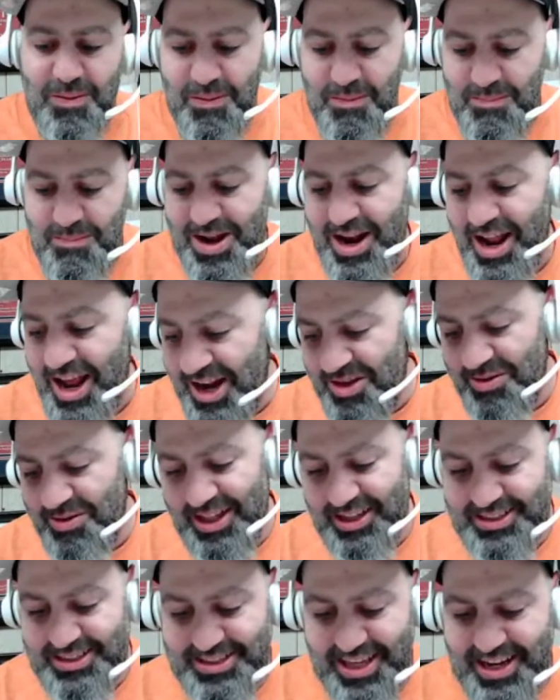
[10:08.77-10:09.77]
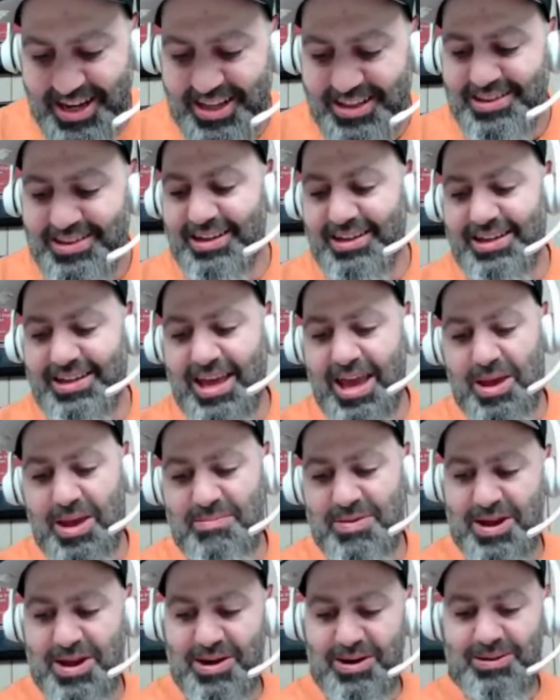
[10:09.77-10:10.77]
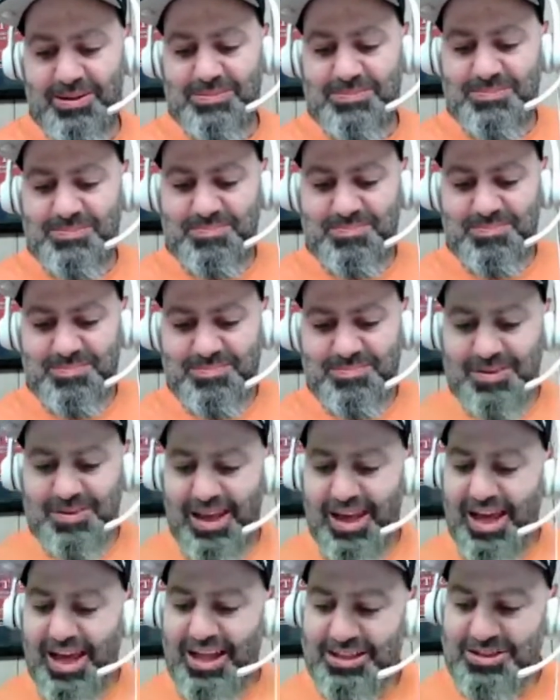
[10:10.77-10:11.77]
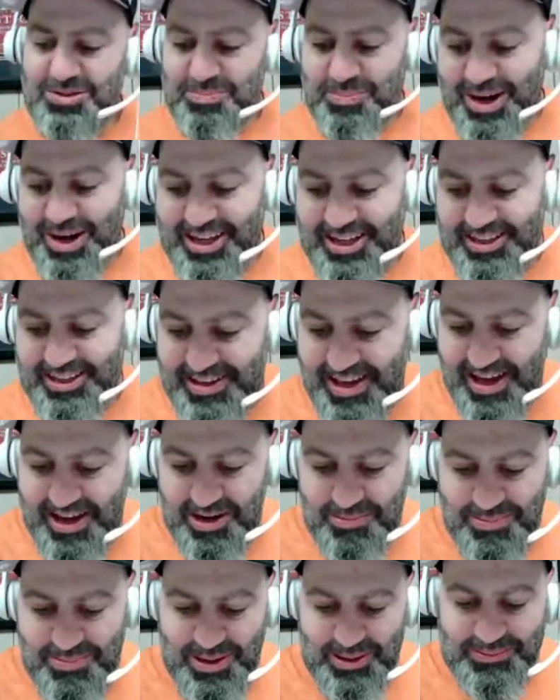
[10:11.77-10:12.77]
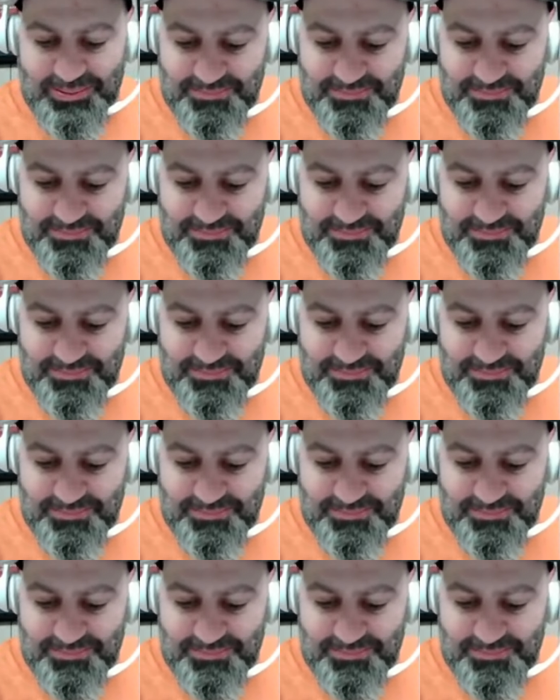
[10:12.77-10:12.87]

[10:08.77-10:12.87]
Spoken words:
But anyway, let's get into the game here. Let's break it down a bit.